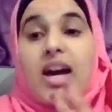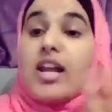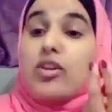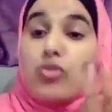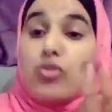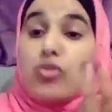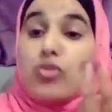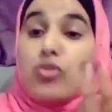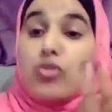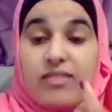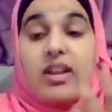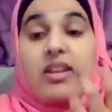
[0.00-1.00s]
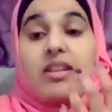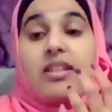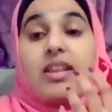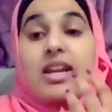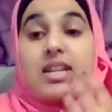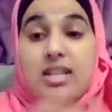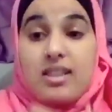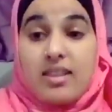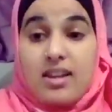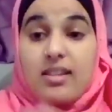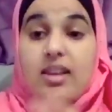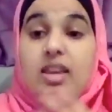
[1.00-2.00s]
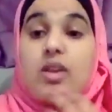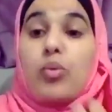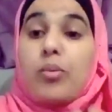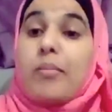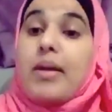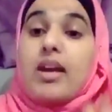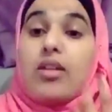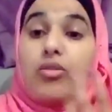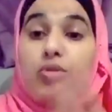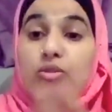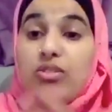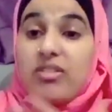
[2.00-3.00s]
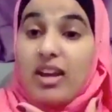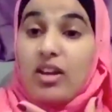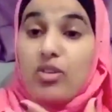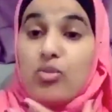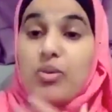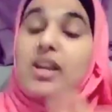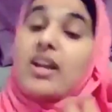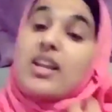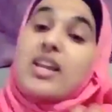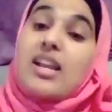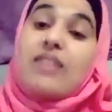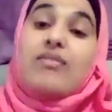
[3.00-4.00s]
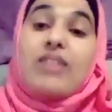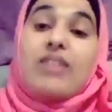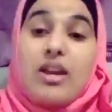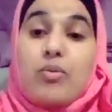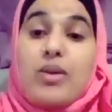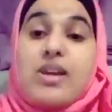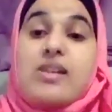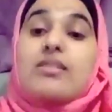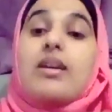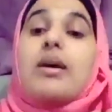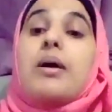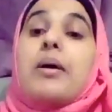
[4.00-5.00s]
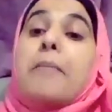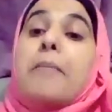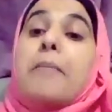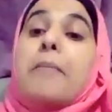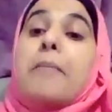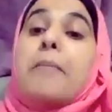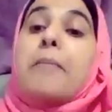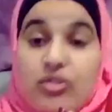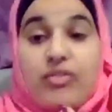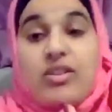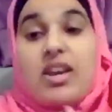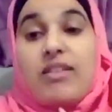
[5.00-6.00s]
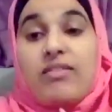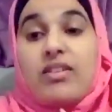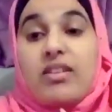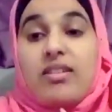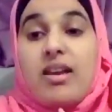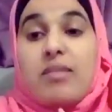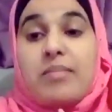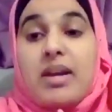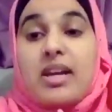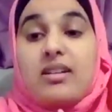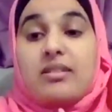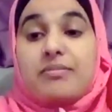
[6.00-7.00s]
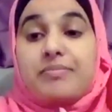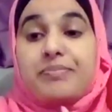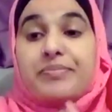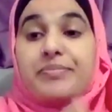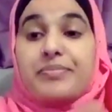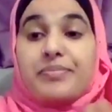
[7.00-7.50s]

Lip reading: I do believe that they did think that he wouldn't make it through the second week, and he lived 8 weeks because of the efforts they made. You